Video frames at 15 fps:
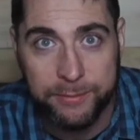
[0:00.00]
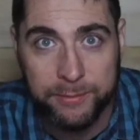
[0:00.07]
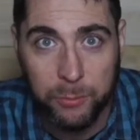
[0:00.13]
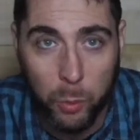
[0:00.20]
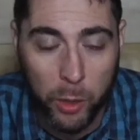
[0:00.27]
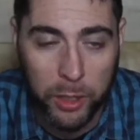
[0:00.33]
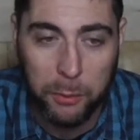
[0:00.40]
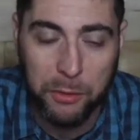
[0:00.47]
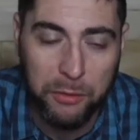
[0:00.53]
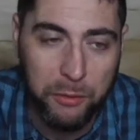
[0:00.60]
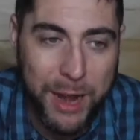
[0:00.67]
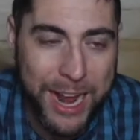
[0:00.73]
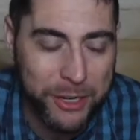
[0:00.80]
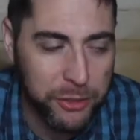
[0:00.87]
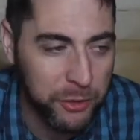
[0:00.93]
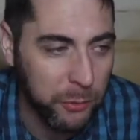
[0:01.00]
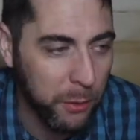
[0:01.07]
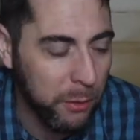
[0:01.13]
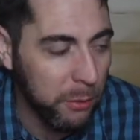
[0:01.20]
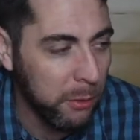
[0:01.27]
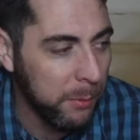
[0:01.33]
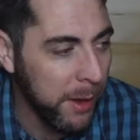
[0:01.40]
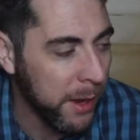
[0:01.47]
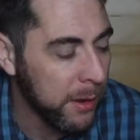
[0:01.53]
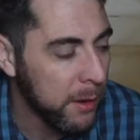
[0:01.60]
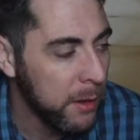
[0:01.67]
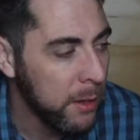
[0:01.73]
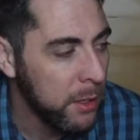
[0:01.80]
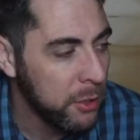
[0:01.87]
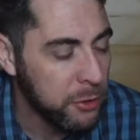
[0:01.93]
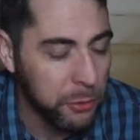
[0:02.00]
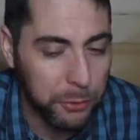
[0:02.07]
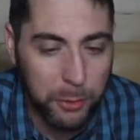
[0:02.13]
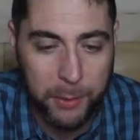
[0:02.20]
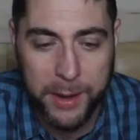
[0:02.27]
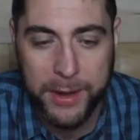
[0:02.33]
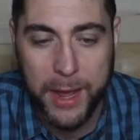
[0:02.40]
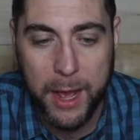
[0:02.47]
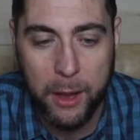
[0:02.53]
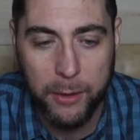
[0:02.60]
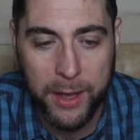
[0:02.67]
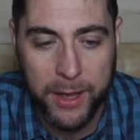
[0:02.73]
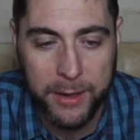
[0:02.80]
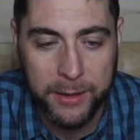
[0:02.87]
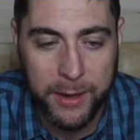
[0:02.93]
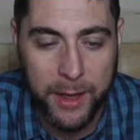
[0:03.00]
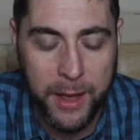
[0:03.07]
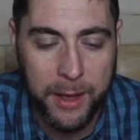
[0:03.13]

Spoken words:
I'm working with fractions with one of my children right now, and